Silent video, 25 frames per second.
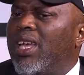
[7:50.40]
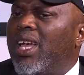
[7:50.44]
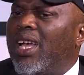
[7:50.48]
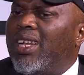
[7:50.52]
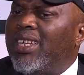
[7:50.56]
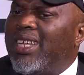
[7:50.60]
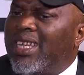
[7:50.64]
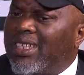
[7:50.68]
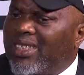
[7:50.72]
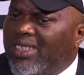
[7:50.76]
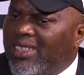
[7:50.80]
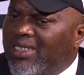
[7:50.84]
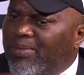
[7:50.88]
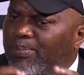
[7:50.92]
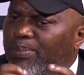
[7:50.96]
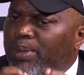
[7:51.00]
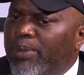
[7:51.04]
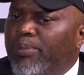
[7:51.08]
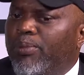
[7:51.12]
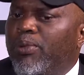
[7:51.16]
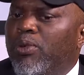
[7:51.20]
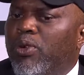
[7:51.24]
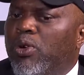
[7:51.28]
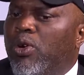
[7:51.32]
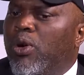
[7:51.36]
And let these
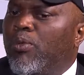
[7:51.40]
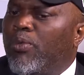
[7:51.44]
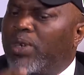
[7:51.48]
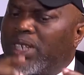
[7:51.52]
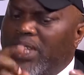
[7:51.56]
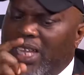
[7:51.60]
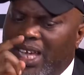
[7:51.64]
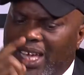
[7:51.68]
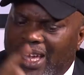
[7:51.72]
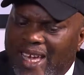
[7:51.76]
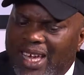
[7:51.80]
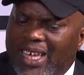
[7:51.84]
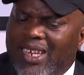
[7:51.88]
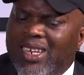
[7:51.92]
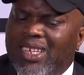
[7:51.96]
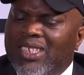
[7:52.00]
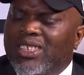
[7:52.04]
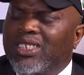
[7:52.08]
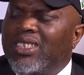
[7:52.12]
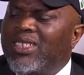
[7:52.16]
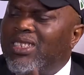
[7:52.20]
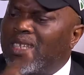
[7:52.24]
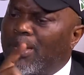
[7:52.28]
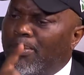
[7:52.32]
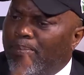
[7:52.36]
people come with their
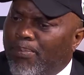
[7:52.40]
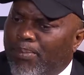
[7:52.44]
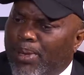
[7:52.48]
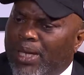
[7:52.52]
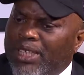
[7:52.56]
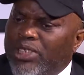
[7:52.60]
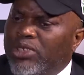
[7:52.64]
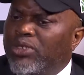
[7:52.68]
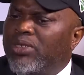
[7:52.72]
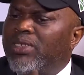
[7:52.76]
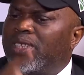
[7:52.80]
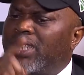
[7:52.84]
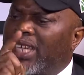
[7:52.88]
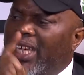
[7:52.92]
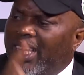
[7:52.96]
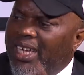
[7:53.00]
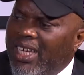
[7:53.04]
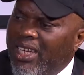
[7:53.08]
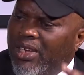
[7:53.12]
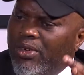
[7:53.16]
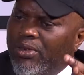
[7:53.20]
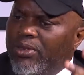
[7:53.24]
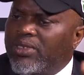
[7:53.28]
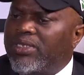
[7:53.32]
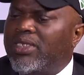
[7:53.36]
energy, their passion, their
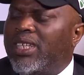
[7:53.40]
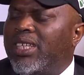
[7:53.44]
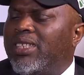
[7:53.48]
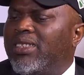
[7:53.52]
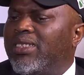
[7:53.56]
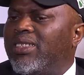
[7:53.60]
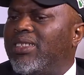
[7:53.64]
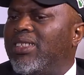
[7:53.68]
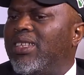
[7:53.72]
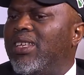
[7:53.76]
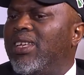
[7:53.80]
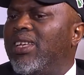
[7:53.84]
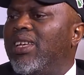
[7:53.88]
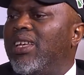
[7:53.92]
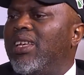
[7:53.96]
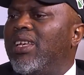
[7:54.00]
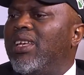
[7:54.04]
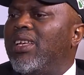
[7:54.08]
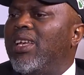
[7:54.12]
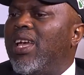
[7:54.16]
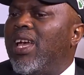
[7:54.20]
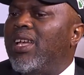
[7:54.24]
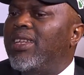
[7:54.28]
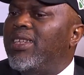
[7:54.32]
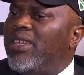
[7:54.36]
innocence,
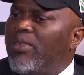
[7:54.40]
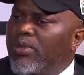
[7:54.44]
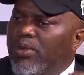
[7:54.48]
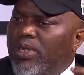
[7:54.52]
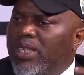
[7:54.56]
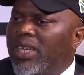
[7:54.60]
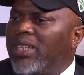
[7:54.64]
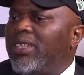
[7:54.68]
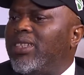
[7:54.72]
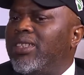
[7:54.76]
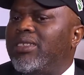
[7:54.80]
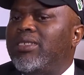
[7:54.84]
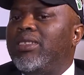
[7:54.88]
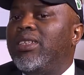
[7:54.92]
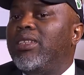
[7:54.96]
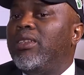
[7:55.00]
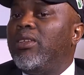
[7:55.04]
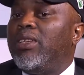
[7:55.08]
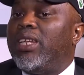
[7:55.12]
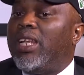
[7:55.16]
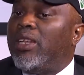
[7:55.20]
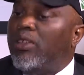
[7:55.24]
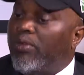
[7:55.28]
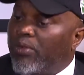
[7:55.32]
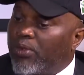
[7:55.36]
and they will get this thing
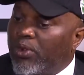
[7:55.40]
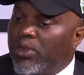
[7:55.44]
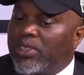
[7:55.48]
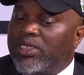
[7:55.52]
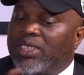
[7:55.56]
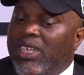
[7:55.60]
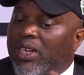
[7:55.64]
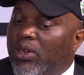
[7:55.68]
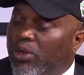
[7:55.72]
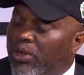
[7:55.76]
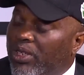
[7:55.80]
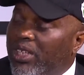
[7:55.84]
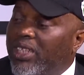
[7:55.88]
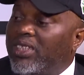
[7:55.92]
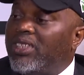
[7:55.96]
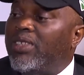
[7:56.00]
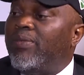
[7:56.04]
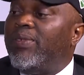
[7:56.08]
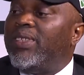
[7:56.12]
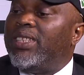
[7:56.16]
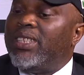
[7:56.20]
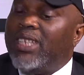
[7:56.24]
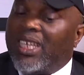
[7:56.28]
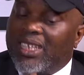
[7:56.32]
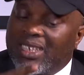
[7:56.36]
done. And of course, their
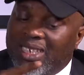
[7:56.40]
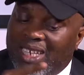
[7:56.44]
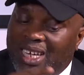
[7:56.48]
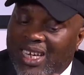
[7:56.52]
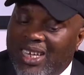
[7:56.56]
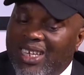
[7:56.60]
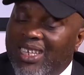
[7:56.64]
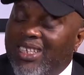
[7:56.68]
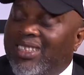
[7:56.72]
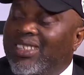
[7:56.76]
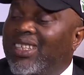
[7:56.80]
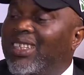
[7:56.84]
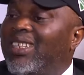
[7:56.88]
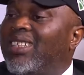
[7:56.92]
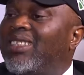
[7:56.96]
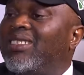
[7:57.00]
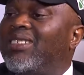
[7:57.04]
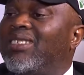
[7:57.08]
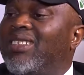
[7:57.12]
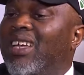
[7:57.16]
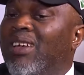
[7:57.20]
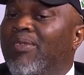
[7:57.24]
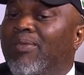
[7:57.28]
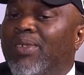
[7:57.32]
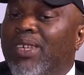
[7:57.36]
connectivity and their internet
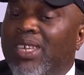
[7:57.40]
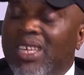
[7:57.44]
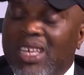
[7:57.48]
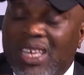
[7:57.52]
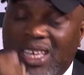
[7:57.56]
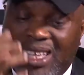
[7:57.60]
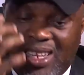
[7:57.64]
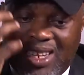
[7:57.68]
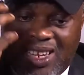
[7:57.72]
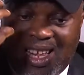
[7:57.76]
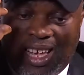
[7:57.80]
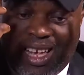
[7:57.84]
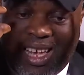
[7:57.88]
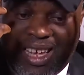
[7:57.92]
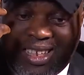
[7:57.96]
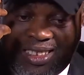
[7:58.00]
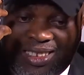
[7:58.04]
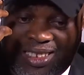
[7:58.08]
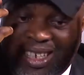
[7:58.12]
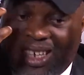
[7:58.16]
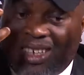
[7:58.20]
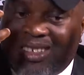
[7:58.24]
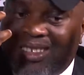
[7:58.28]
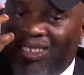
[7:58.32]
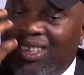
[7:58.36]
savvy, their
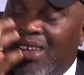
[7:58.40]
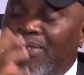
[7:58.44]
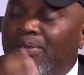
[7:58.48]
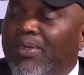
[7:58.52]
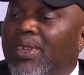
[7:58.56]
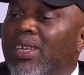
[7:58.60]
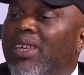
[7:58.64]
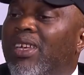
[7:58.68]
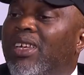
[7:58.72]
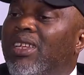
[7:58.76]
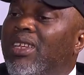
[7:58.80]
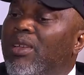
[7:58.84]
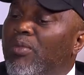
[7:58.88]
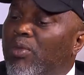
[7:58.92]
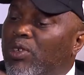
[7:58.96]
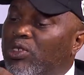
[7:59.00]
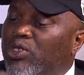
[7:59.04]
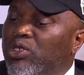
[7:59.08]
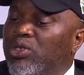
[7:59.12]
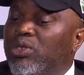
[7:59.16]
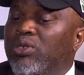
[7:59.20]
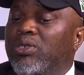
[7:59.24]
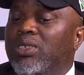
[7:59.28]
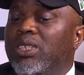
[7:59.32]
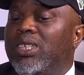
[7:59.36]
tech savvy, they
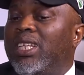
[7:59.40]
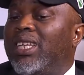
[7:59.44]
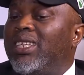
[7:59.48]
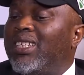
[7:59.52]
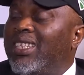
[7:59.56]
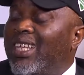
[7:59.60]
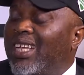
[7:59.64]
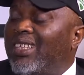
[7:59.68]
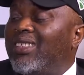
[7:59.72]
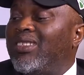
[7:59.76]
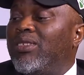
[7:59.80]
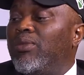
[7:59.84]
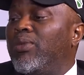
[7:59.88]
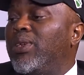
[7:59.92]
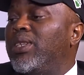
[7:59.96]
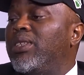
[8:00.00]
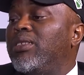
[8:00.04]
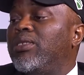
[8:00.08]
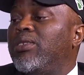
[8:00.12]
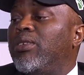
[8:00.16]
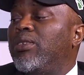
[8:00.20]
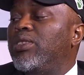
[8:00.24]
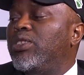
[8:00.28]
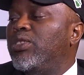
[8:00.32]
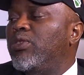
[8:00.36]
must use it. And that's the way
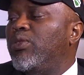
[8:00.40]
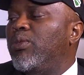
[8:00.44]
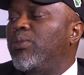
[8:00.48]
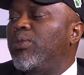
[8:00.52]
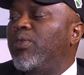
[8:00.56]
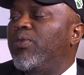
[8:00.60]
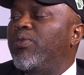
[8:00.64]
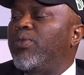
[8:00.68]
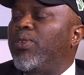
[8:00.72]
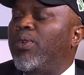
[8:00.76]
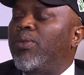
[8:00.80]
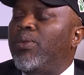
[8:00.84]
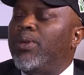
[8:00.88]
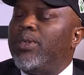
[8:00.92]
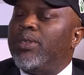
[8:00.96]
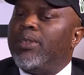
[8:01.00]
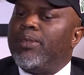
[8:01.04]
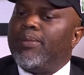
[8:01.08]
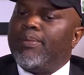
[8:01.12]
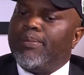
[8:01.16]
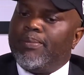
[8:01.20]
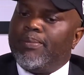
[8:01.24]
this country will move forward.